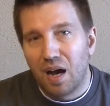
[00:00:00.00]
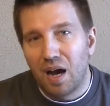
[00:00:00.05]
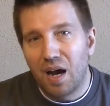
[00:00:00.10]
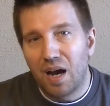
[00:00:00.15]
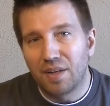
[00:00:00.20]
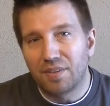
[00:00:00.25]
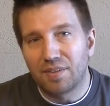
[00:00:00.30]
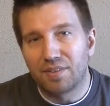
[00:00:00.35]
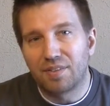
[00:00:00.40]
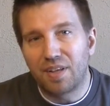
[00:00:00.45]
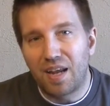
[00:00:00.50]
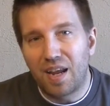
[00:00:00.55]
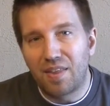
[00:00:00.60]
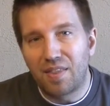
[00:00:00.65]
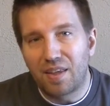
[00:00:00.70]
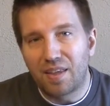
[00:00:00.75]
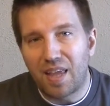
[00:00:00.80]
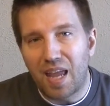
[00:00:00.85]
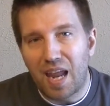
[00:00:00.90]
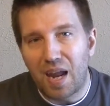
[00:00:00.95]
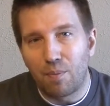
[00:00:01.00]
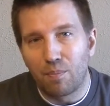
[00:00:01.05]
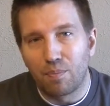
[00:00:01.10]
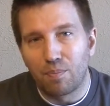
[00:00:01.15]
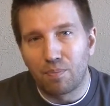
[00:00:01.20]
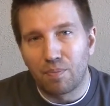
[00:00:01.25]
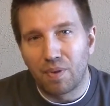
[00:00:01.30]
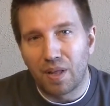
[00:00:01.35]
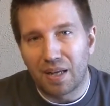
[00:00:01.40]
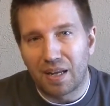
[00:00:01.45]
uh, to stay in the
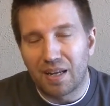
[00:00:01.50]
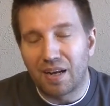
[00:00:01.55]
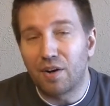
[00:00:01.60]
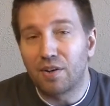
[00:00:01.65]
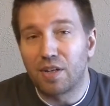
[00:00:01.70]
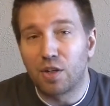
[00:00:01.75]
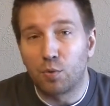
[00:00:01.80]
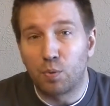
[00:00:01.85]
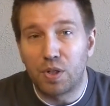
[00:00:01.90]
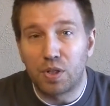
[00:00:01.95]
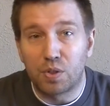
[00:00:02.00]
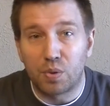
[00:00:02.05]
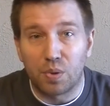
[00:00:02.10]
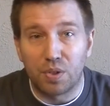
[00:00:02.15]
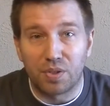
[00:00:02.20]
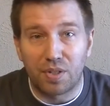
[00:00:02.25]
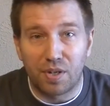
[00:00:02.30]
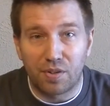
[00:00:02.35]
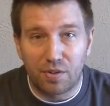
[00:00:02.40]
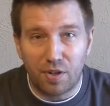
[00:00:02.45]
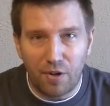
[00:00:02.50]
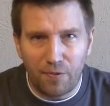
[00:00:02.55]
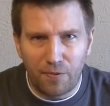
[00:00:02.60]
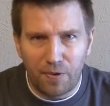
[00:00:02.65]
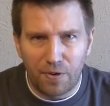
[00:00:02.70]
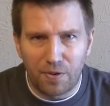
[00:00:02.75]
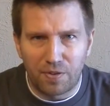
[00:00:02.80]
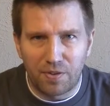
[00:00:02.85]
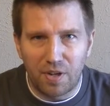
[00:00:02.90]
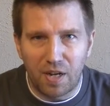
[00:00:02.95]
game, like a guaranteed resource like
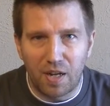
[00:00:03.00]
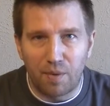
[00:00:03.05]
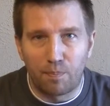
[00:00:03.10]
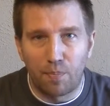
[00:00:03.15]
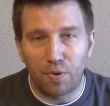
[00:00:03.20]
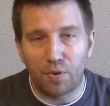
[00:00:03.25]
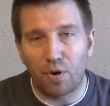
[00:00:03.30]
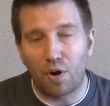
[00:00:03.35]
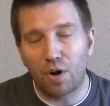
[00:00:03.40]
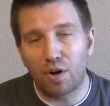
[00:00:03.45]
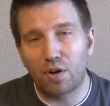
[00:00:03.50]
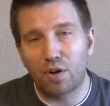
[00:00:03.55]
Starfarers did, but there